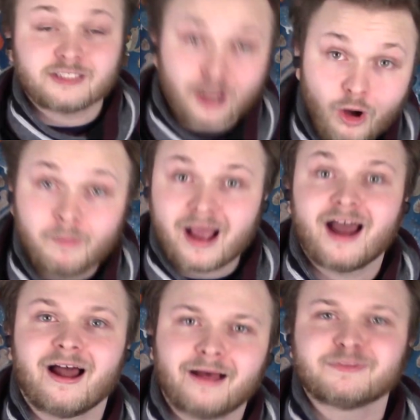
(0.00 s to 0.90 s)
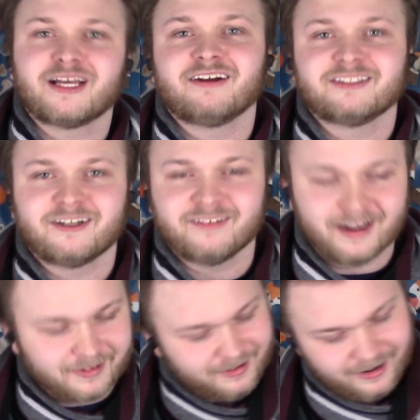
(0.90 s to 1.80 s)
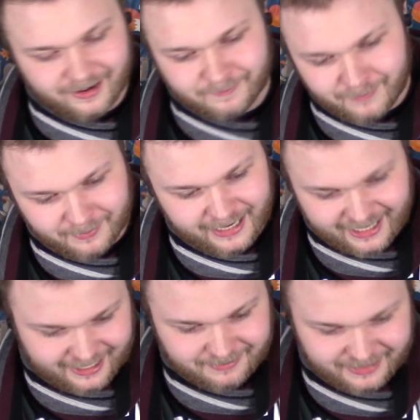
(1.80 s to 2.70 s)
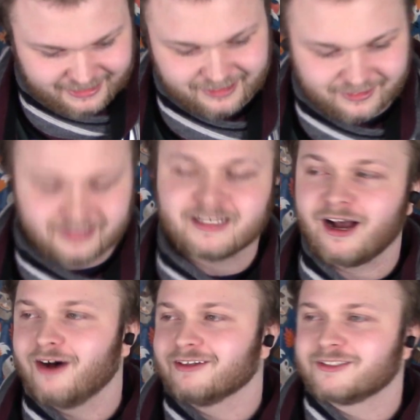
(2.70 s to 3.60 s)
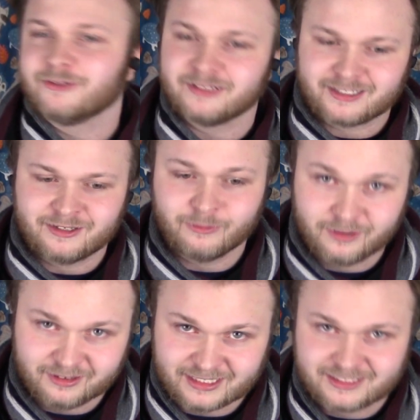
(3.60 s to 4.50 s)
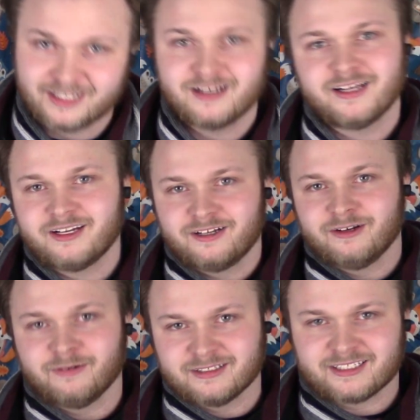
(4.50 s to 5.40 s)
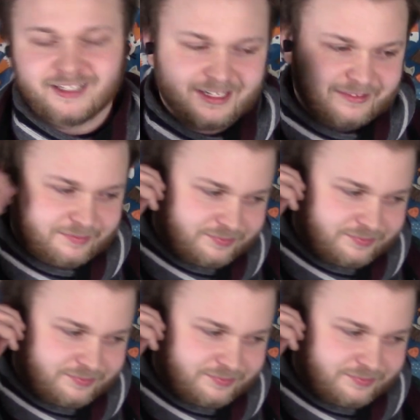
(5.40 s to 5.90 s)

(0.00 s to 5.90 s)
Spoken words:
I was like, oh my God, I'm sorry, Trayvon. My bad, I didn't mean to. And he's like, oh, it's cool, Nick, no worries. No worries at all.